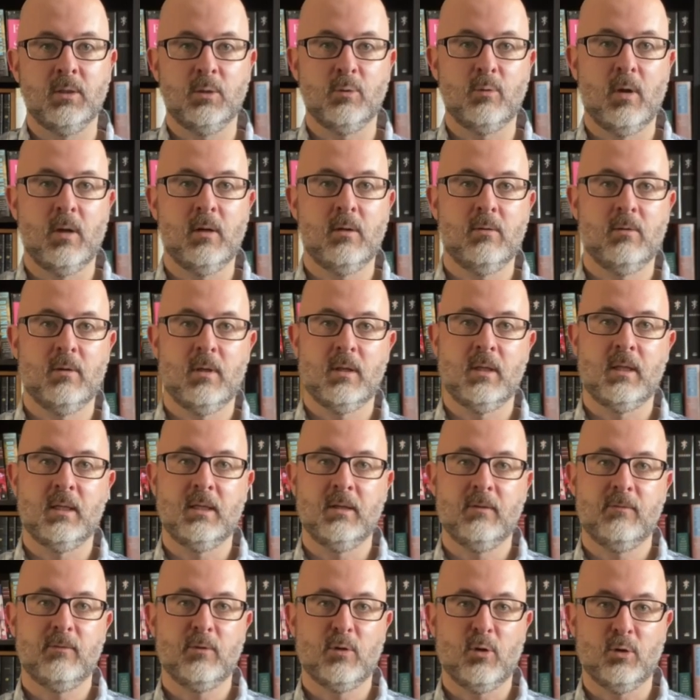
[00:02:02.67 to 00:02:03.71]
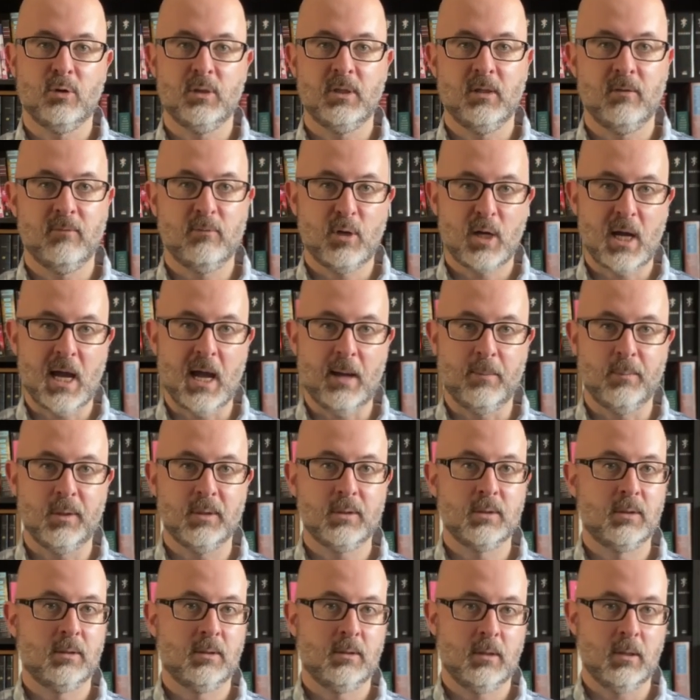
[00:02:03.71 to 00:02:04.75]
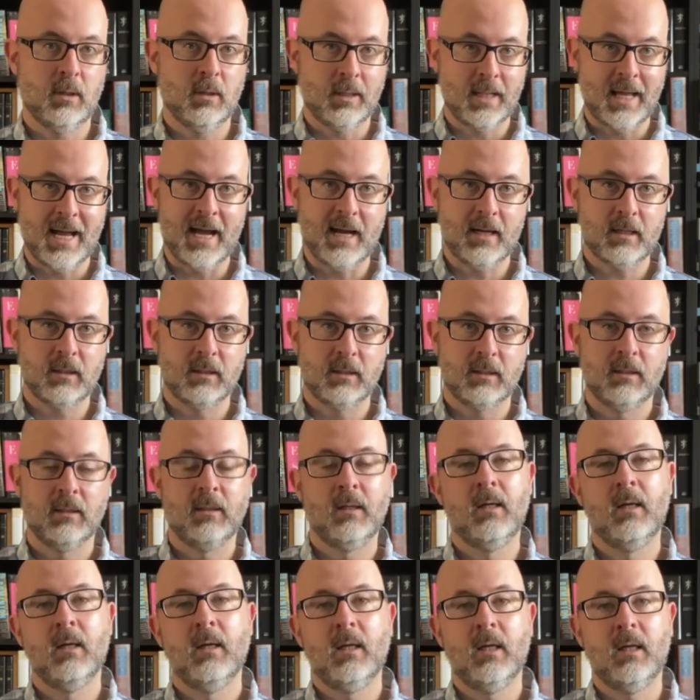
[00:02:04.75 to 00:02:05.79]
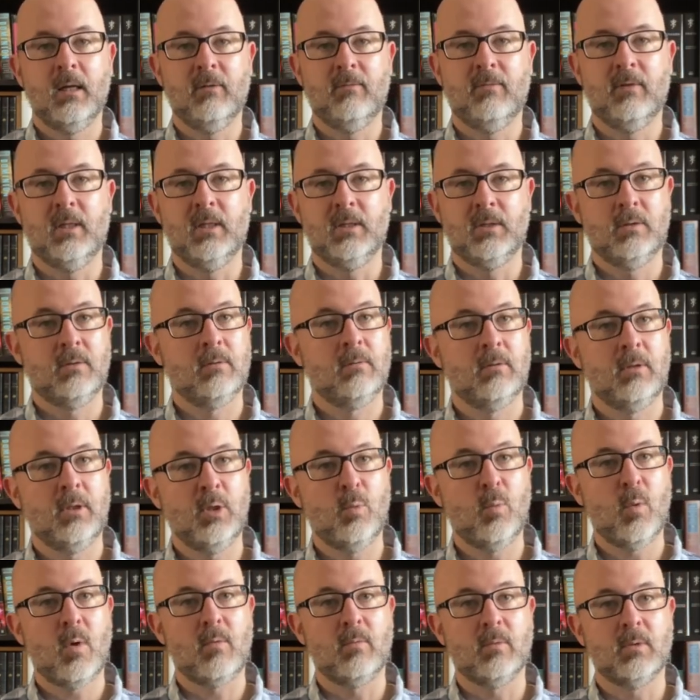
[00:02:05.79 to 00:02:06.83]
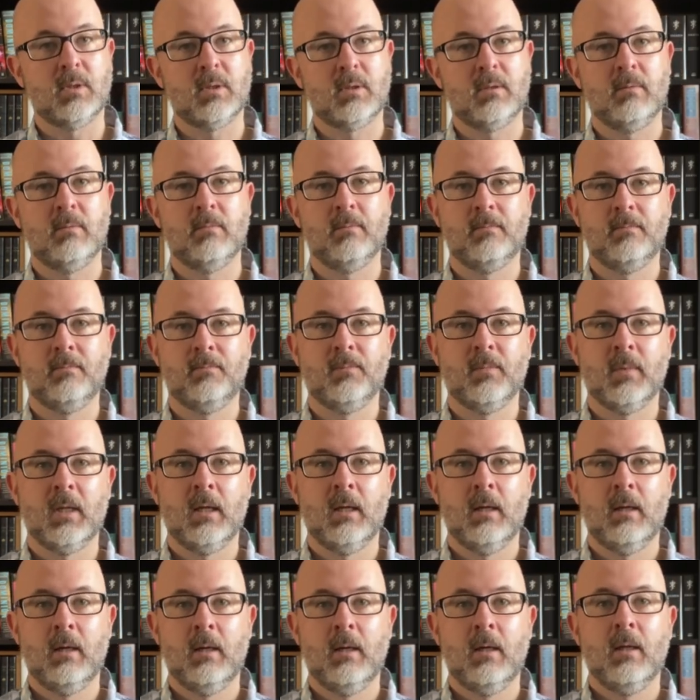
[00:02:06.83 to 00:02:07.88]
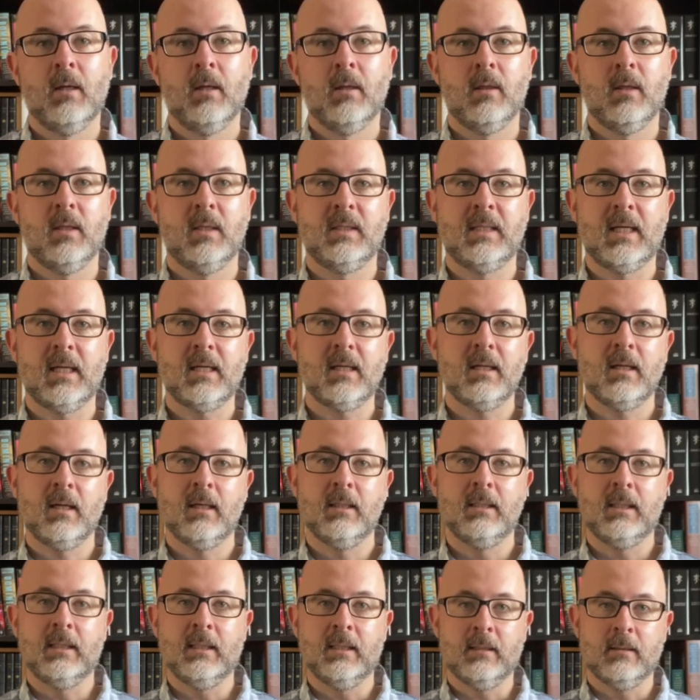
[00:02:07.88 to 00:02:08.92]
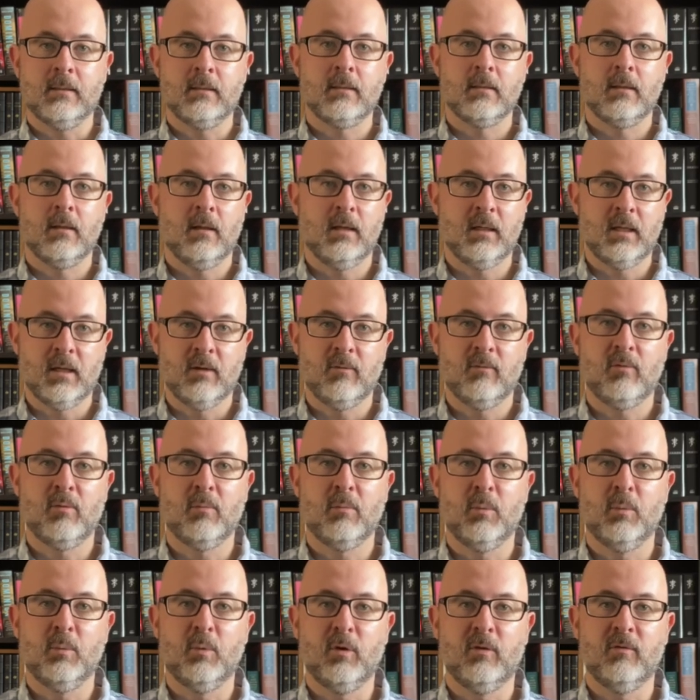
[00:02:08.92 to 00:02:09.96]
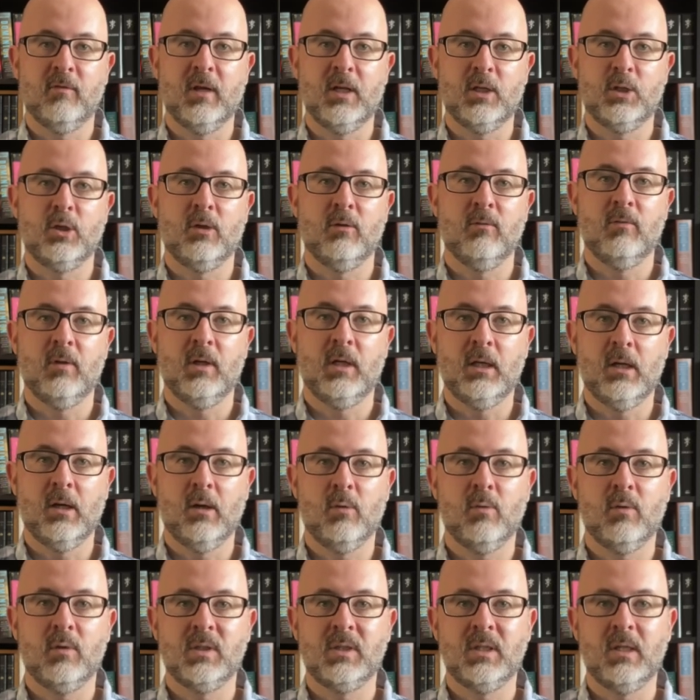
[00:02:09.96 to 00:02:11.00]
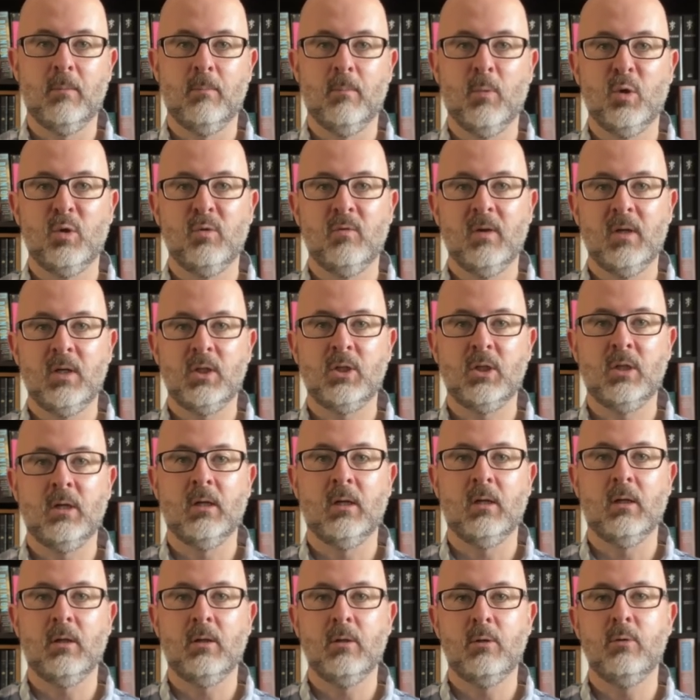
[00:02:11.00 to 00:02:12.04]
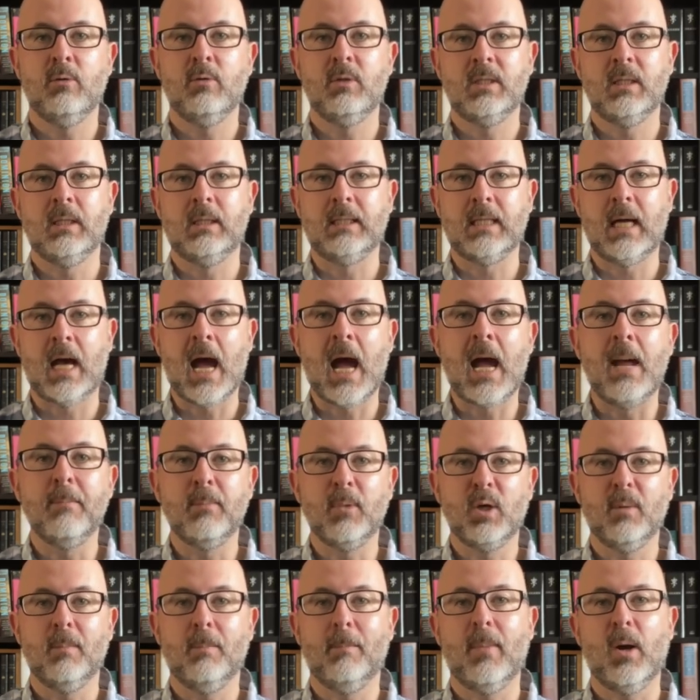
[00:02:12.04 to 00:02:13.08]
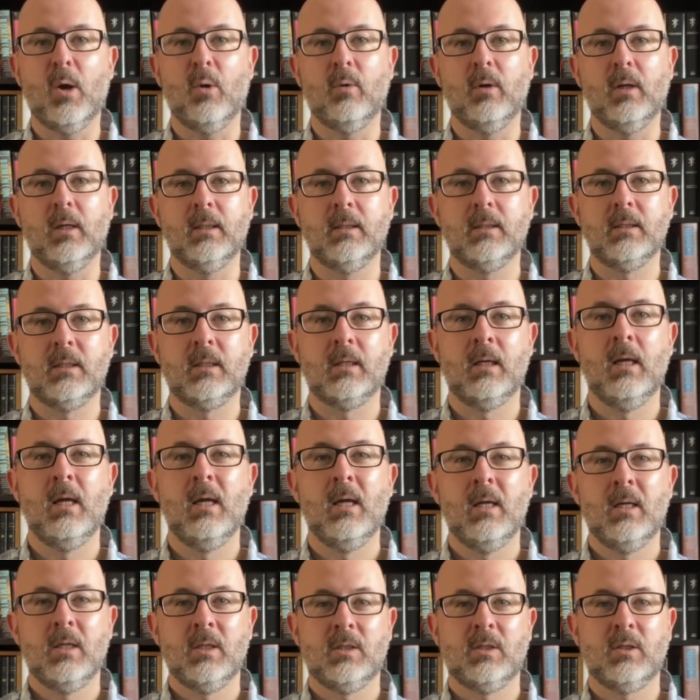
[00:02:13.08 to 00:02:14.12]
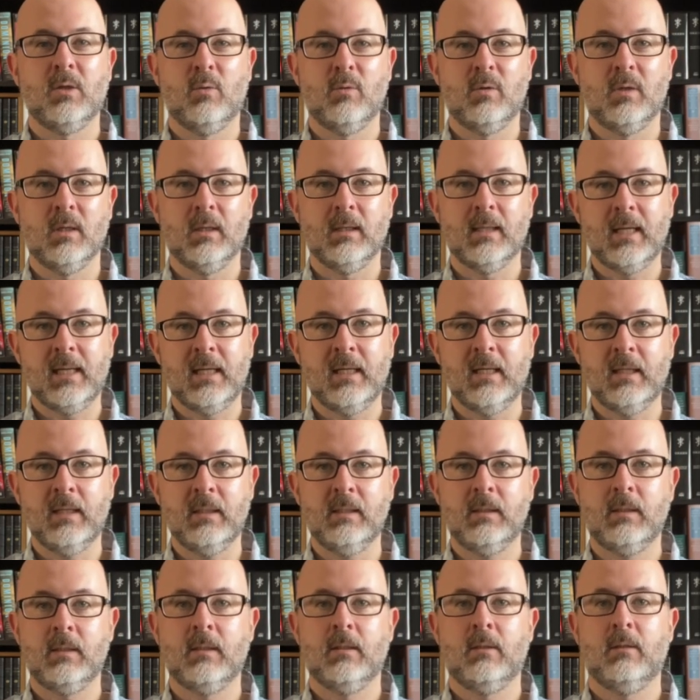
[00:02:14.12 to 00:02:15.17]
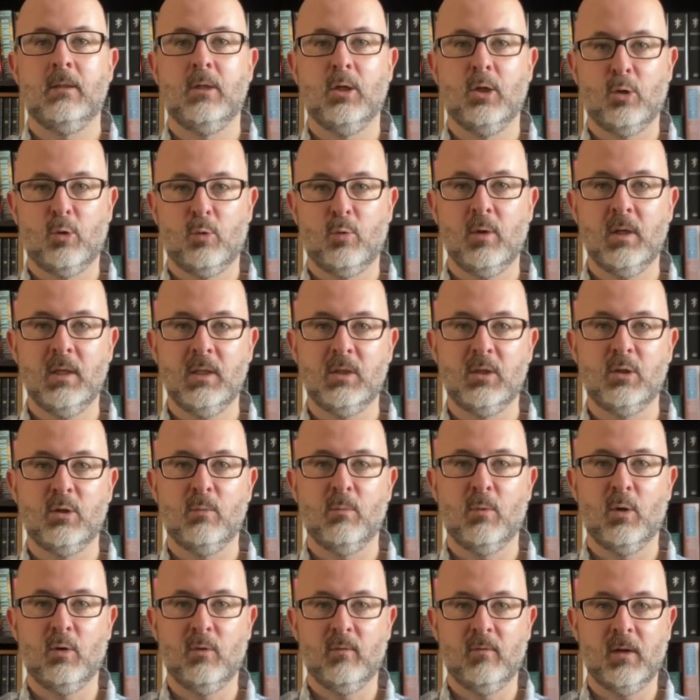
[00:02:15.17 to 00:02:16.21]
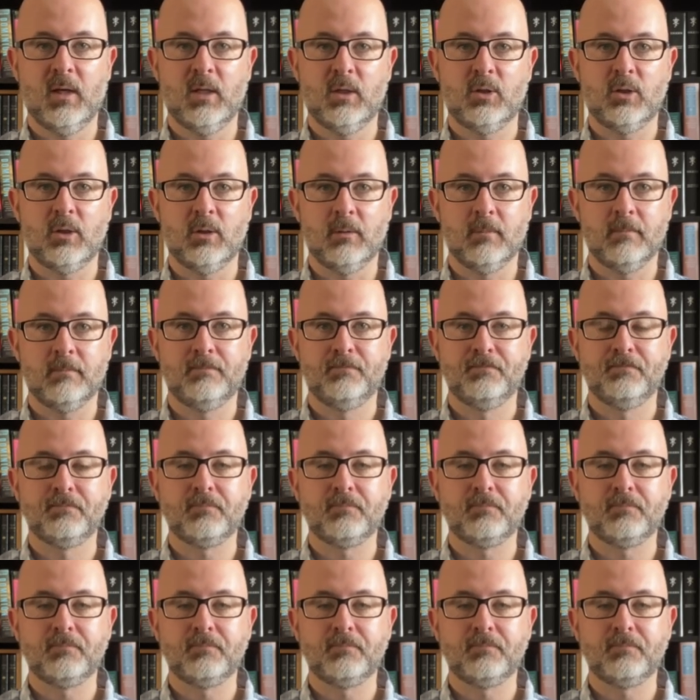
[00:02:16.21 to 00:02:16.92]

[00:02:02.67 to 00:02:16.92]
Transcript: is greater than the difficulty of your habits, you'll act. If it isn't, you won't. The second idea, again from the motivation video, is that motivation includes a time component. So delays decrease your motivation.